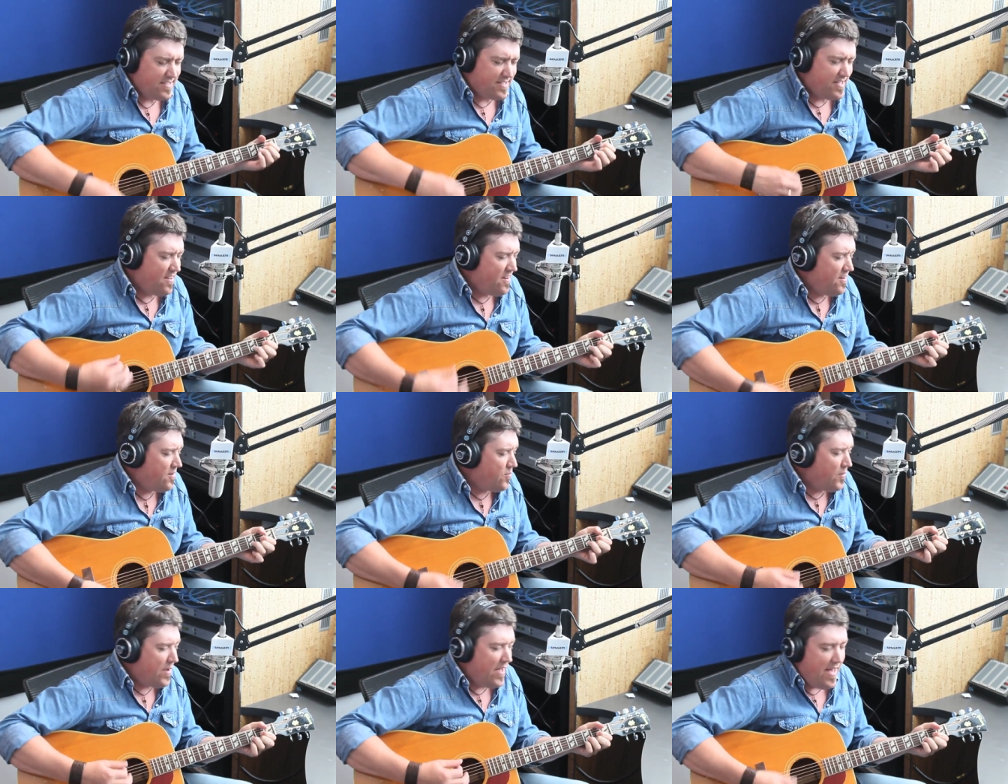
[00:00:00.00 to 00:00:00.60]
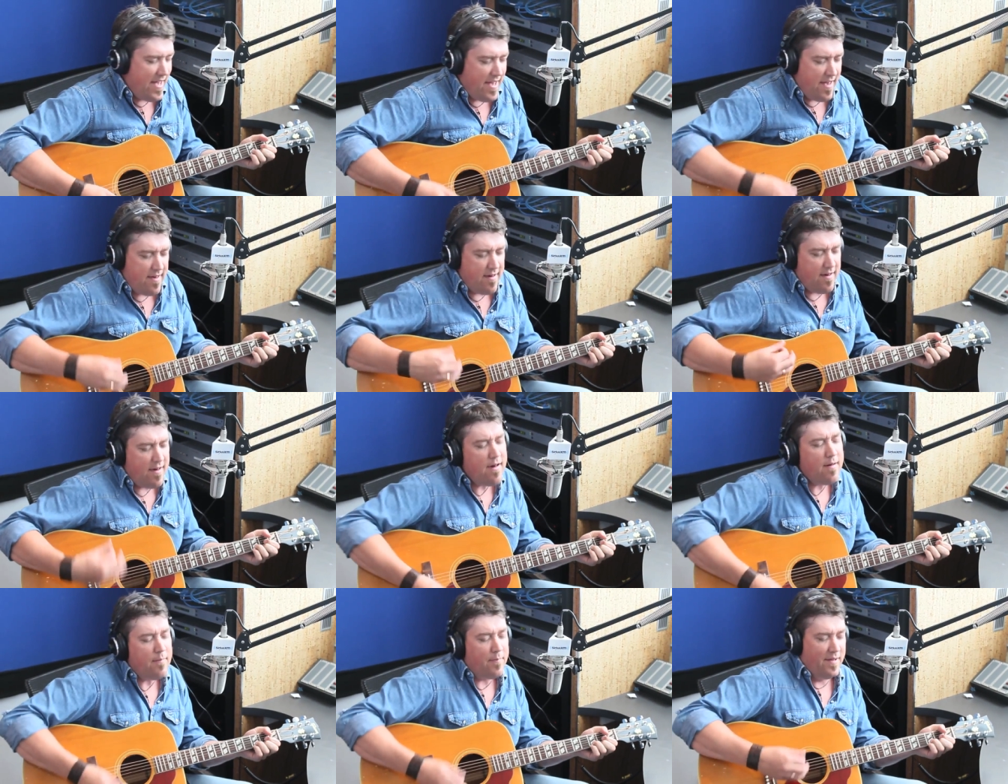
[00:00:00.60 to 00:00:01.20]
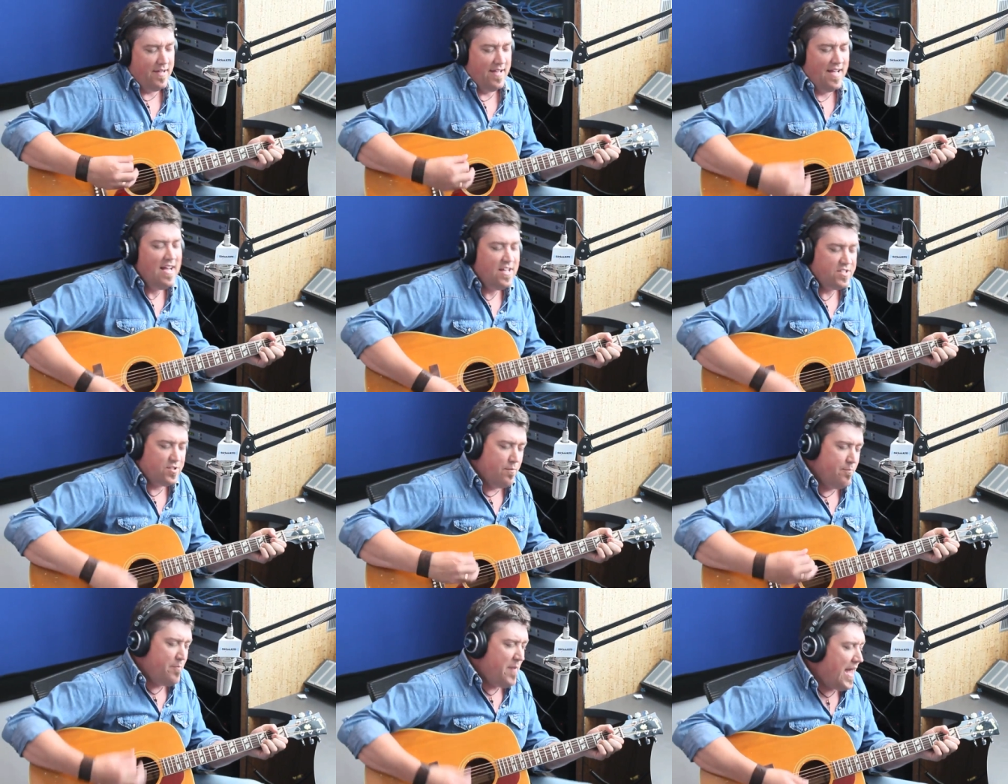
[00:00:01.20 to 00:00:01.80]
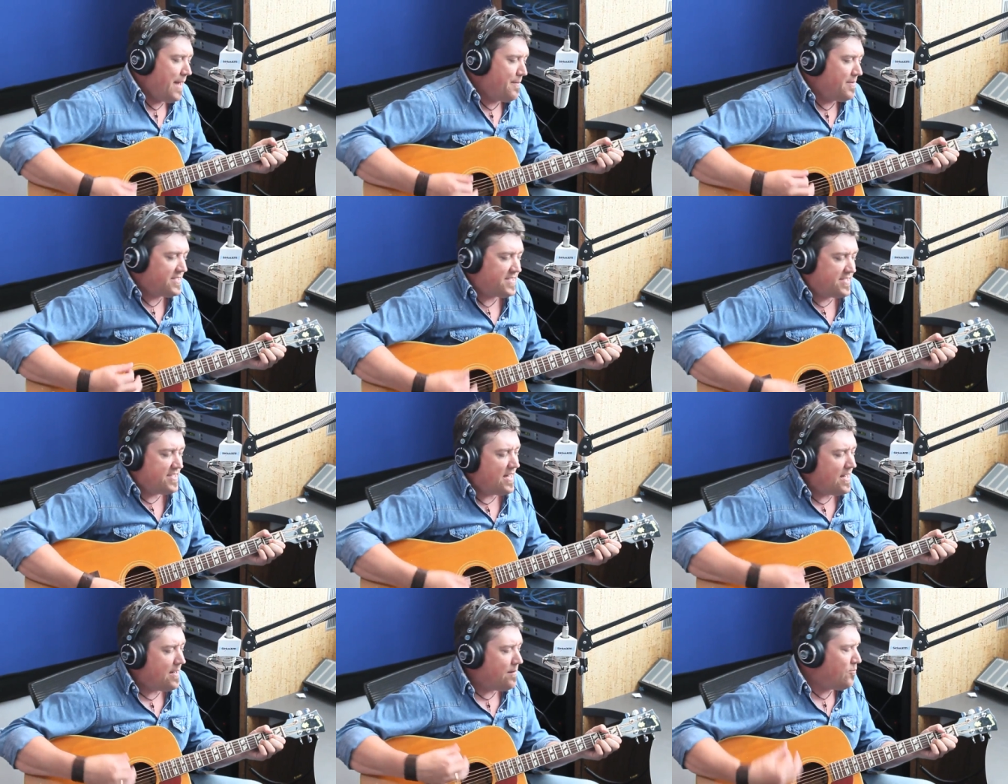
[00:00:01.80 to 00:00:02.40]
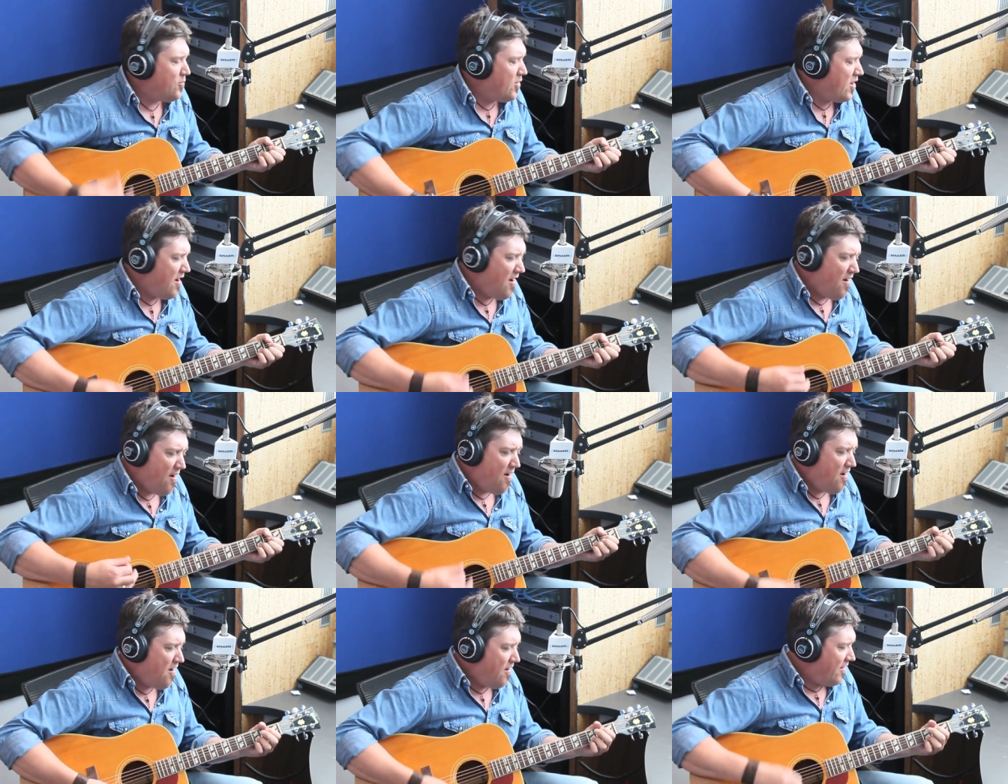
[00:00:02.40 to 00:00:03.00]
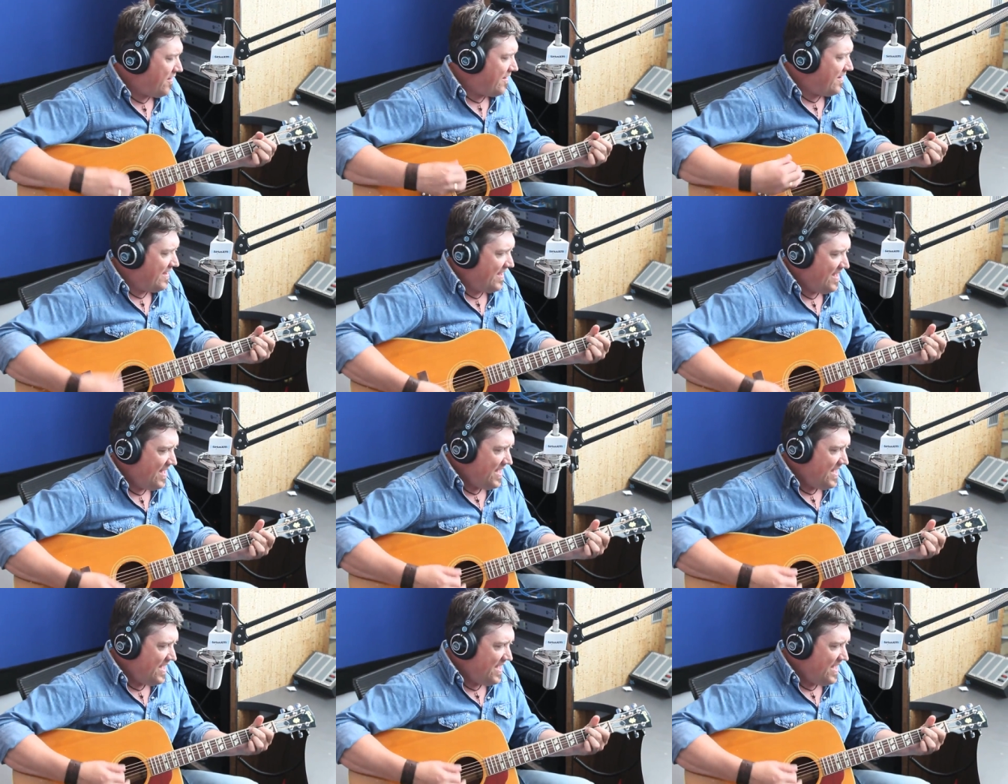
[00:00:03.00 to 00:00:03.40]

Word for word: Turn way up, so maybe someone